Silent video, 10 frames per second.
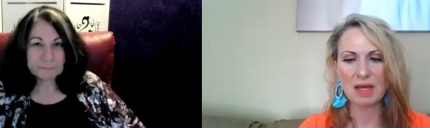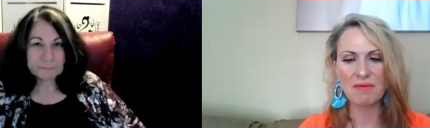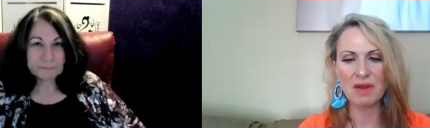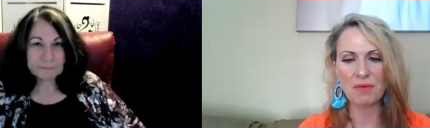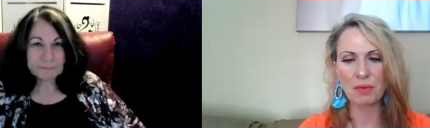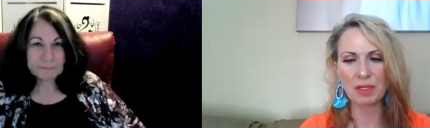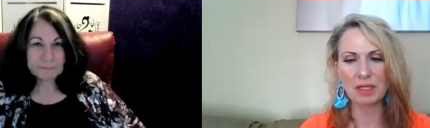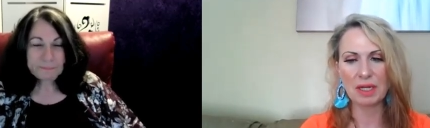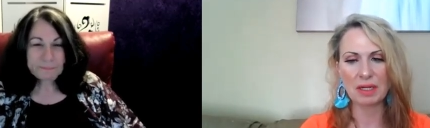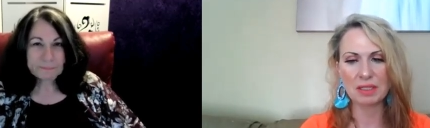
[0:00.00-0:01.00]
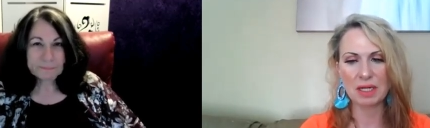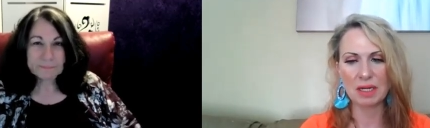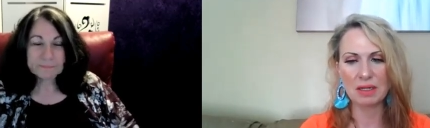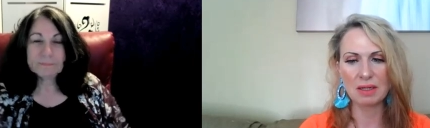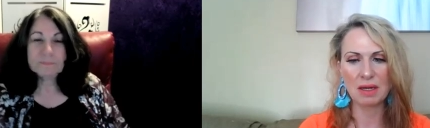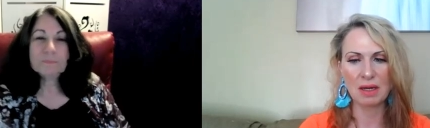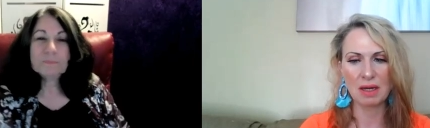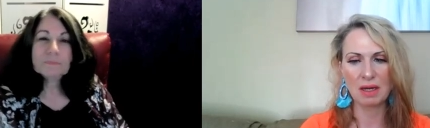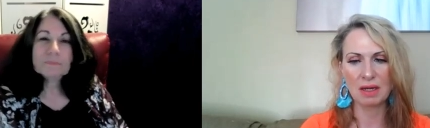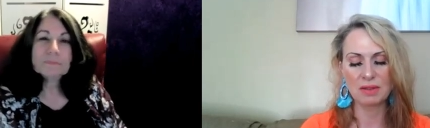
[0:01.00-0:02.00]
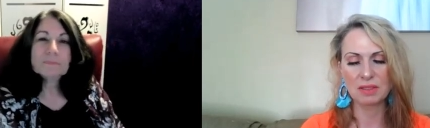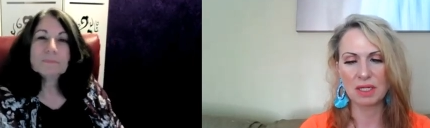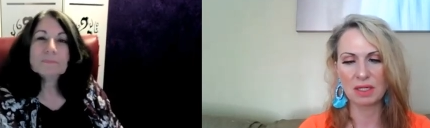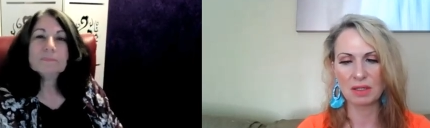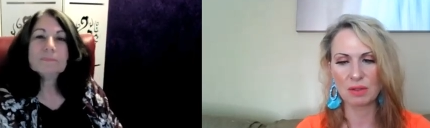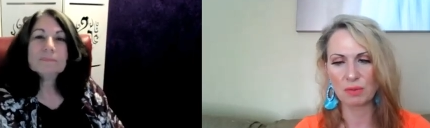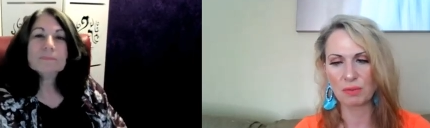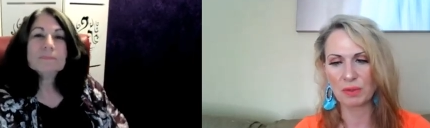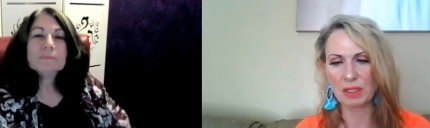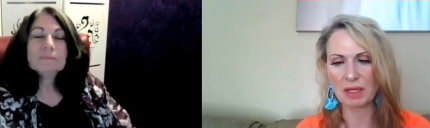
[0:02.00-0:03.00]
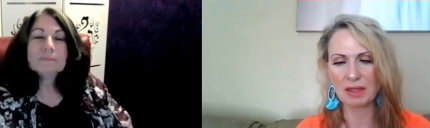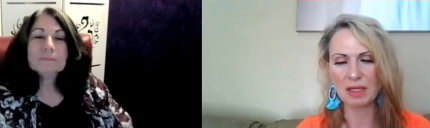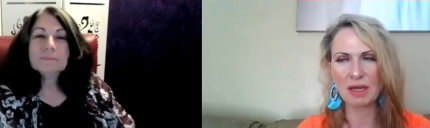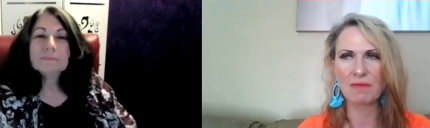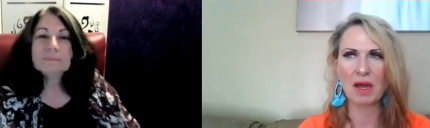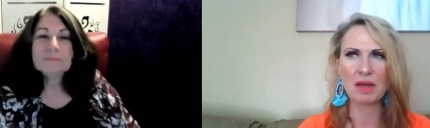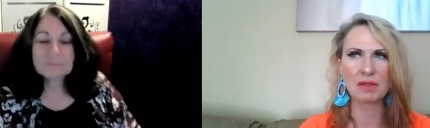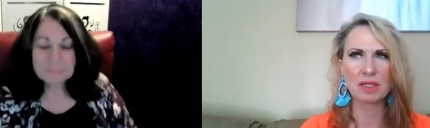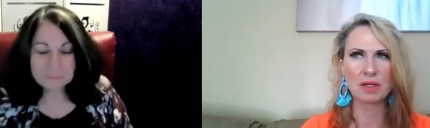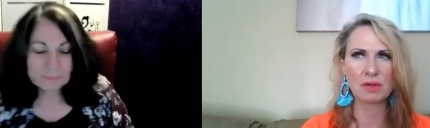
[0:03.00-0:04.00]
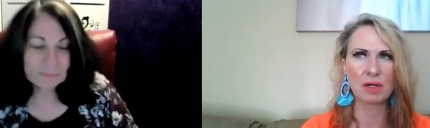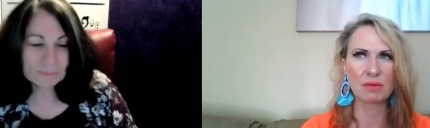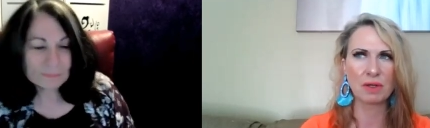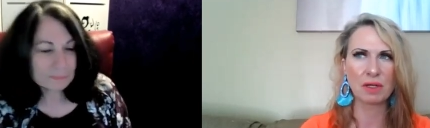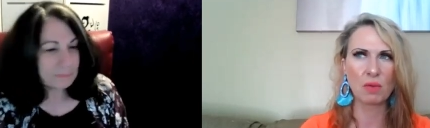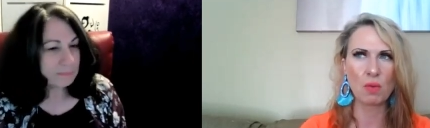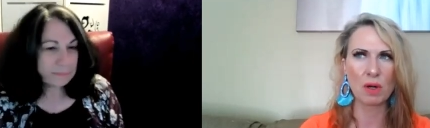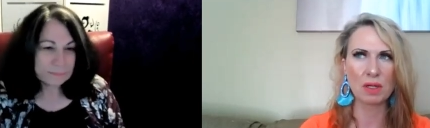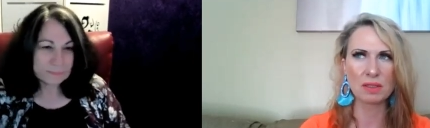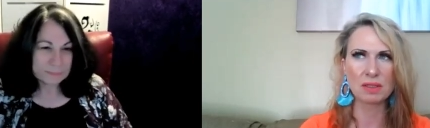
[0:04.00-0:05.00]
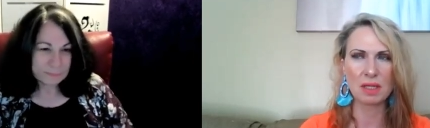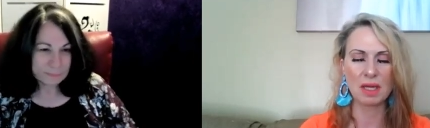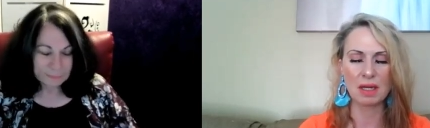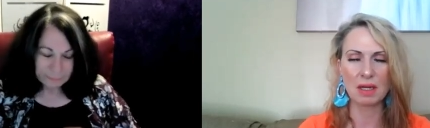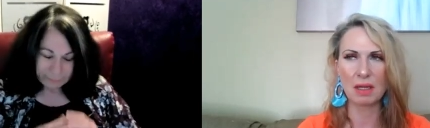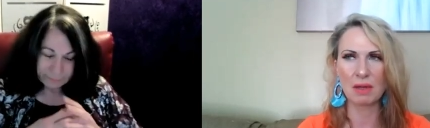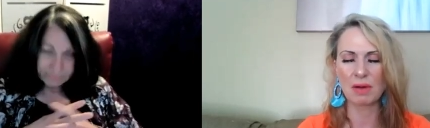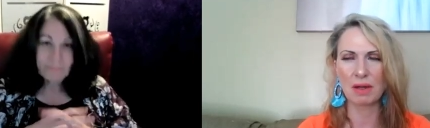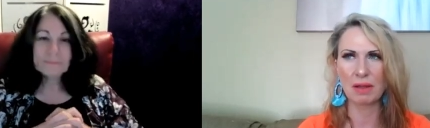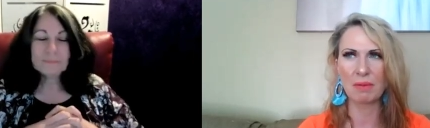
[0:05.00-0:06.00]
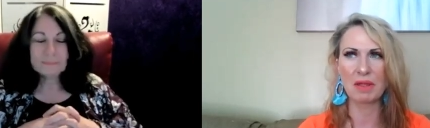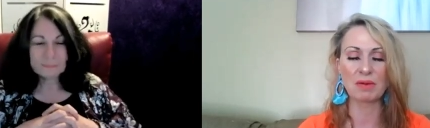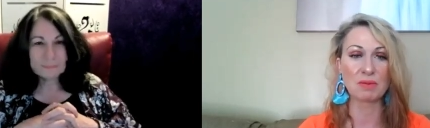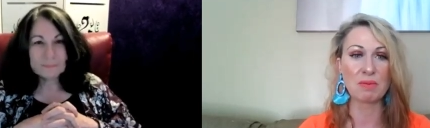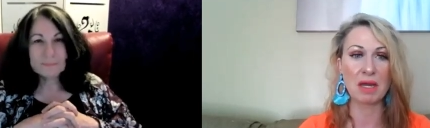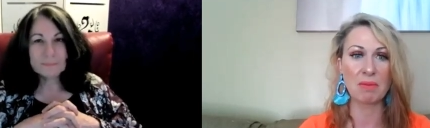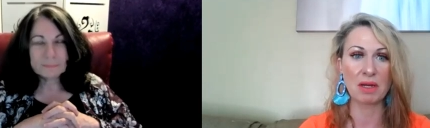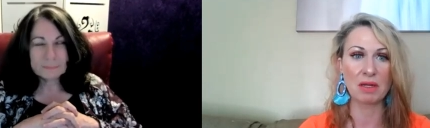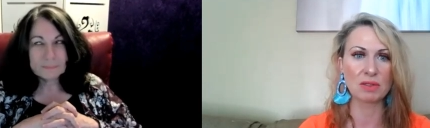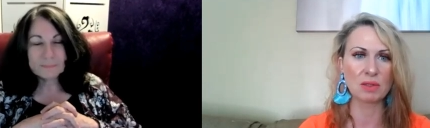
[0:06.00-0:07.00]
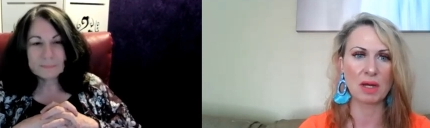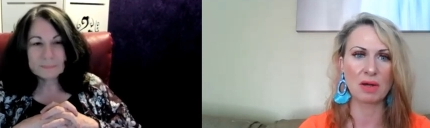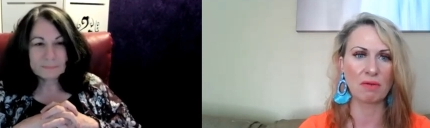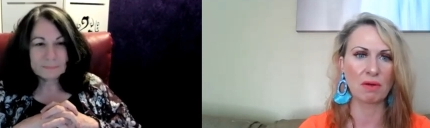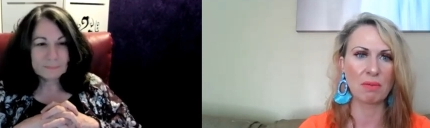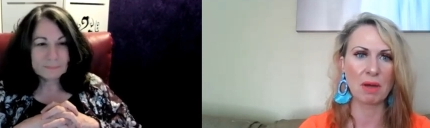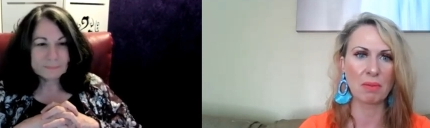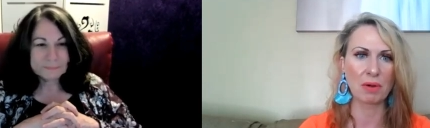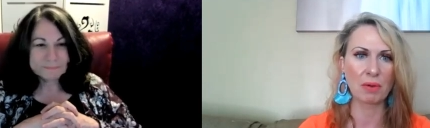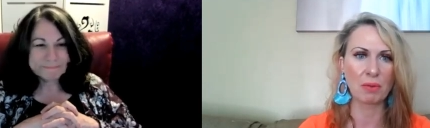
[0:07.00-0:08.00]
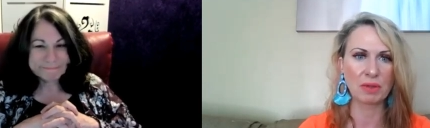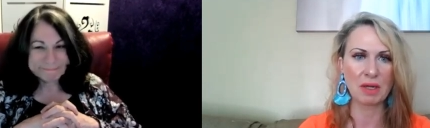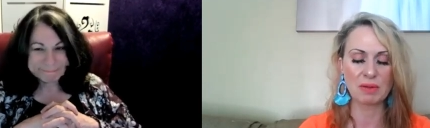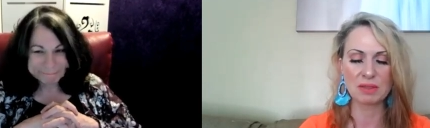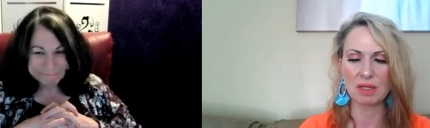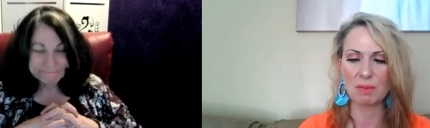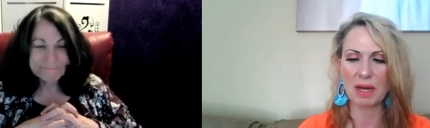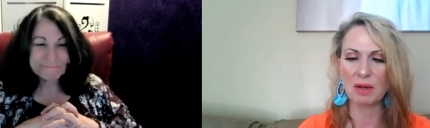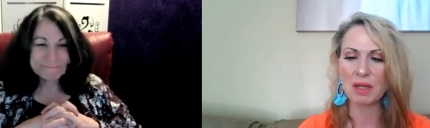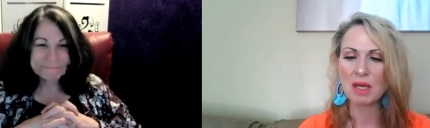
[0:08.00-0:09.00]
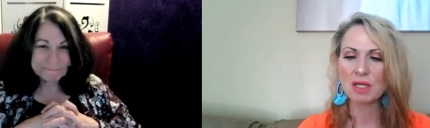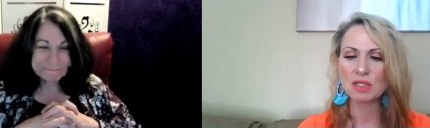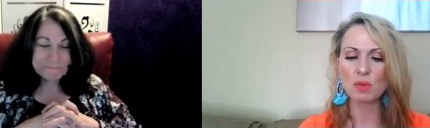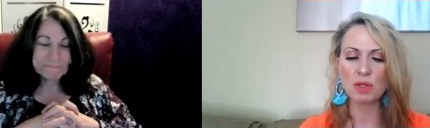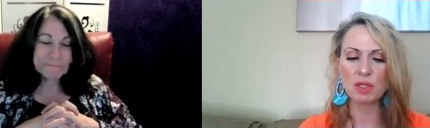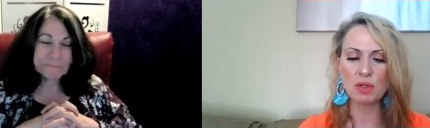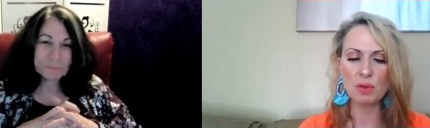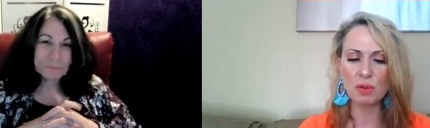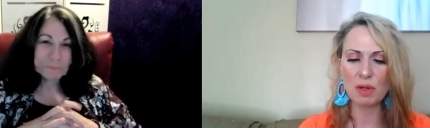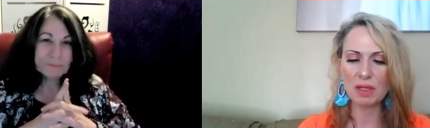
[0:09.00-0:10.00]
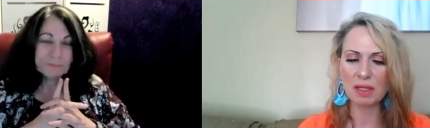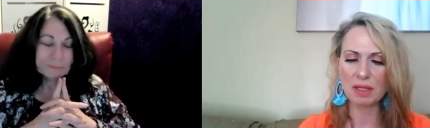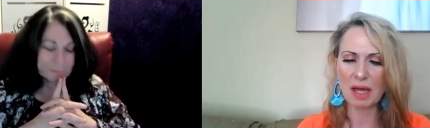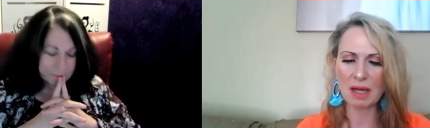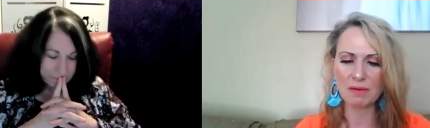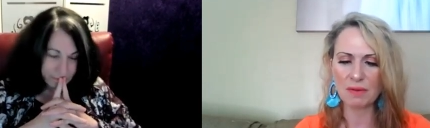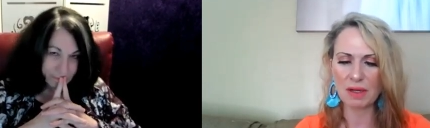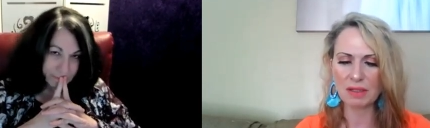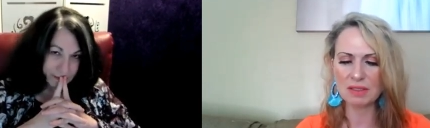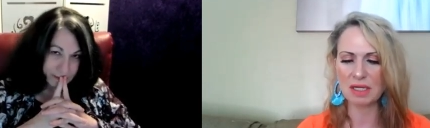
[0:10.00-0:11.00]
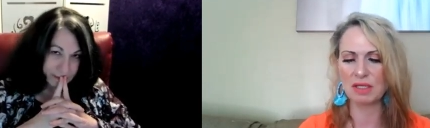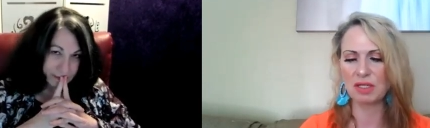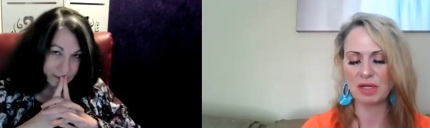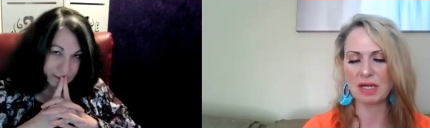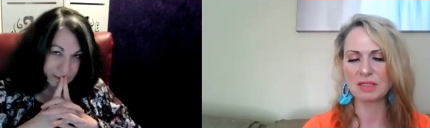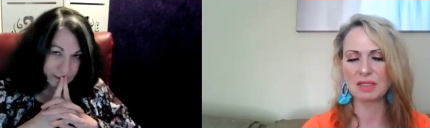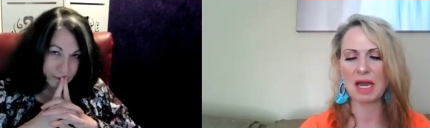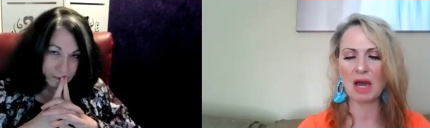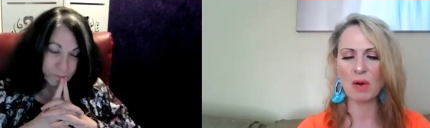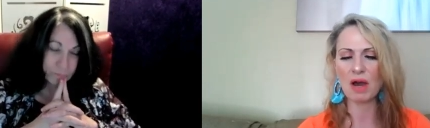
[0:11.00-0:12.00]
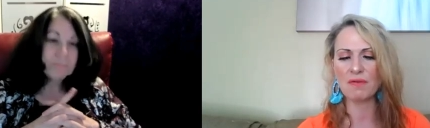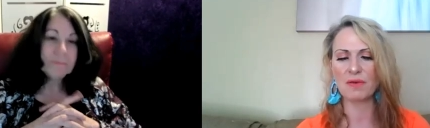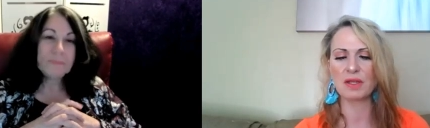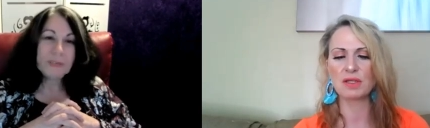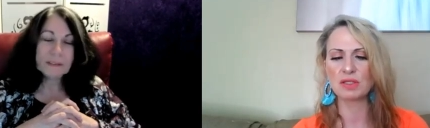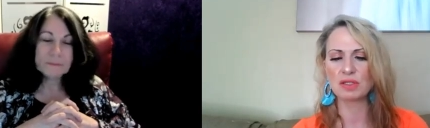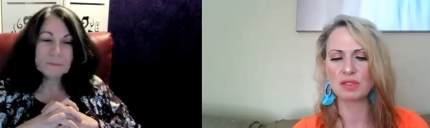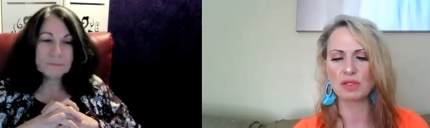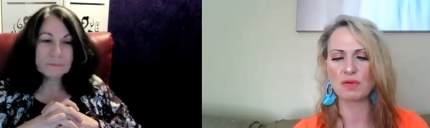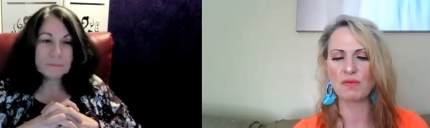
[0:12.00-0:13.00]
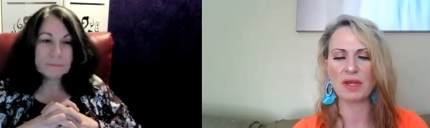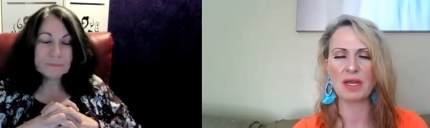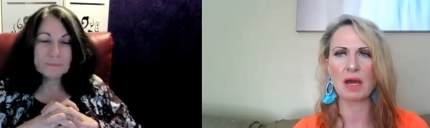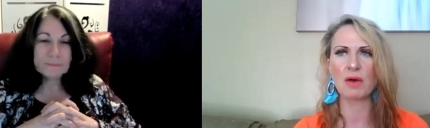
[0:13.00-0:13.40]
Speaker 1: so I've never really done uh, the tarot read. I think I've gotten a tarot card reading once, and mm-hmm. it, I mean that was many, many years ago. I don't even remember what that was all about. So when you, out of just out of curiosity, how often yeah. do you find